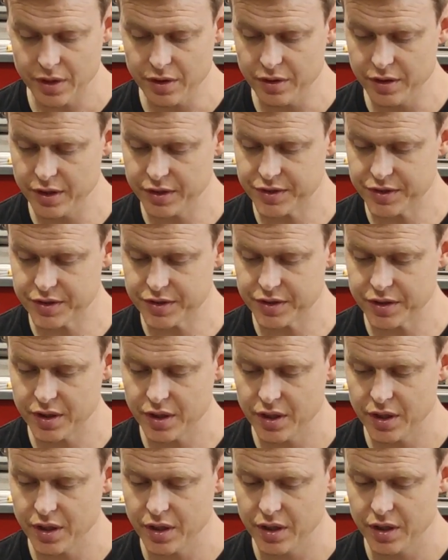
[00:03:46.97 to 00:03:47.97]
This
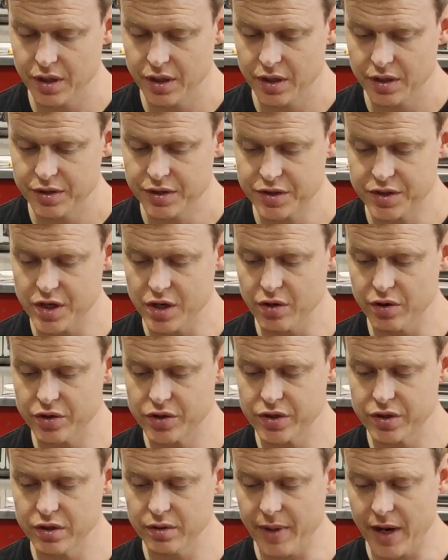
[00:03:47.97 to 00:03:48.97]
steerer
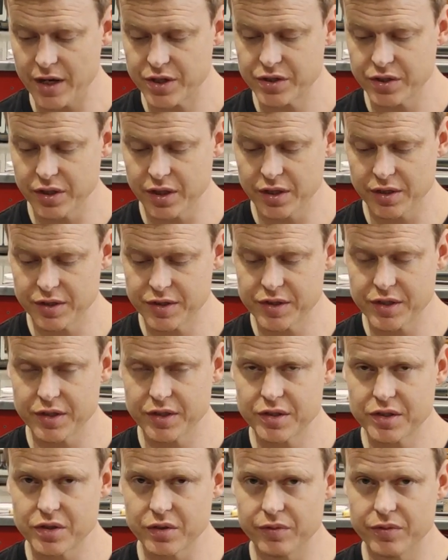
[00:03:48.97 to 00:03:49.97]
tube actually
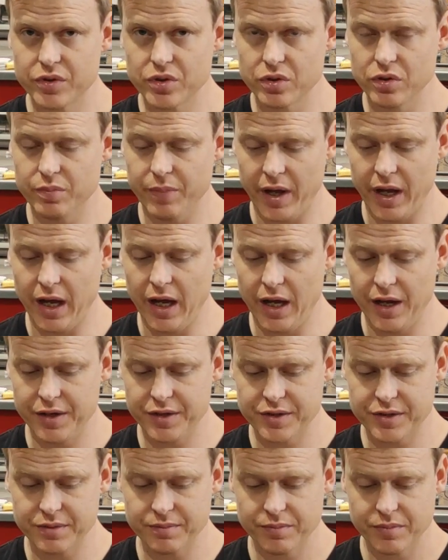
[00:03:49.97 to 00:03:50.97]
consists of two
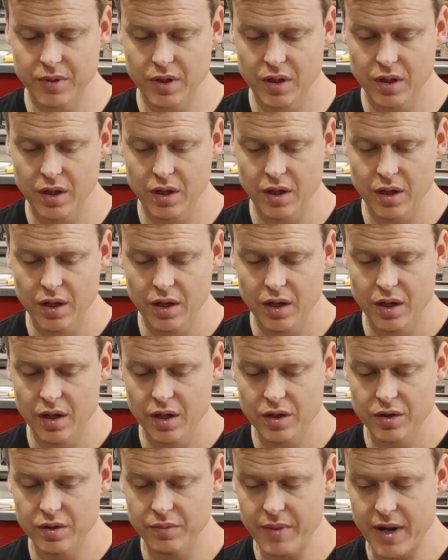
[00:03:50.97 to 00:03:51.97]
parts.
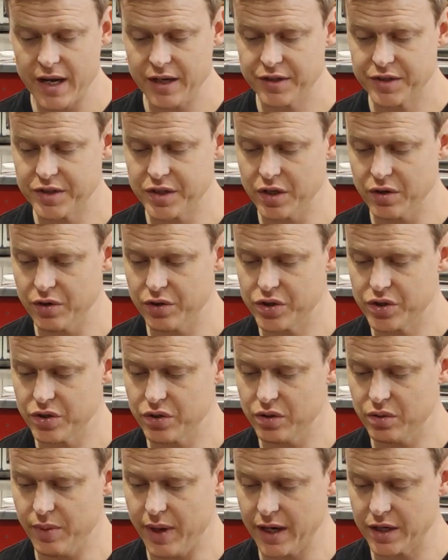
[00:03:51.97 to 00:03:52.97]
The main steerer
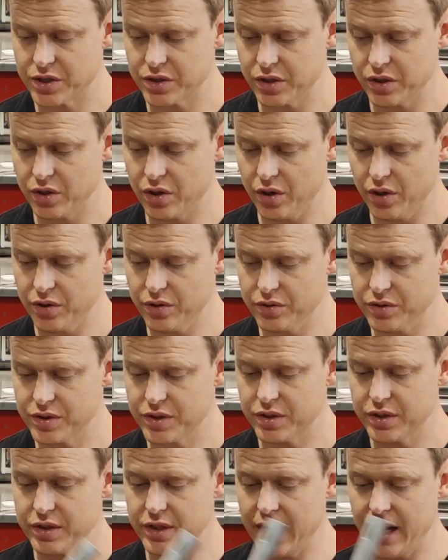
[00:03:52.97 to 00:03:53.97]
tube actually
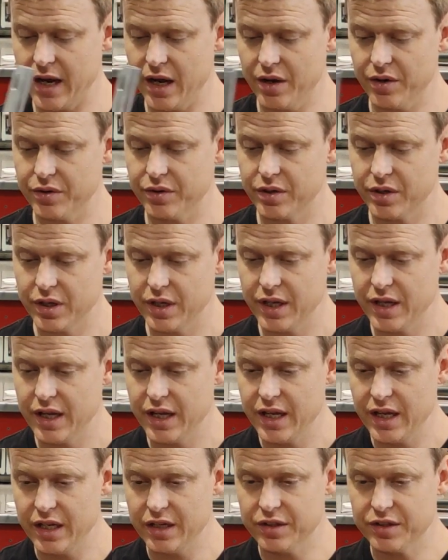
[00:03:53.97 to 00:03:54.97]
goes down
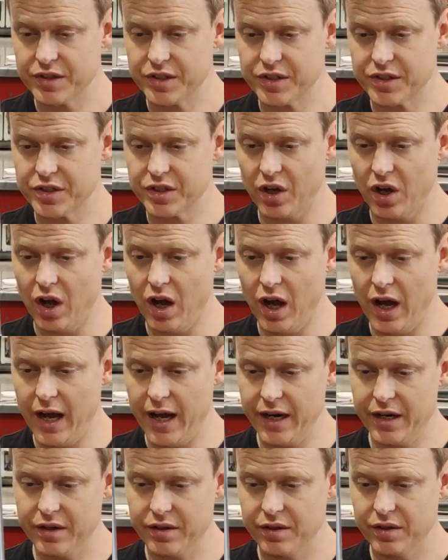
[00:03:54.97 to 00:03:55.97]

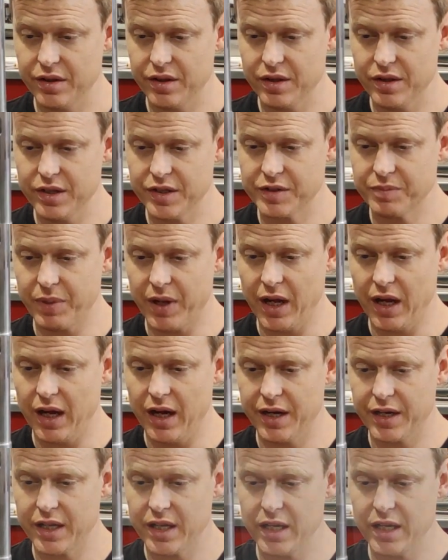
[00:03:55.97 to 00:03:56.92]
inside this part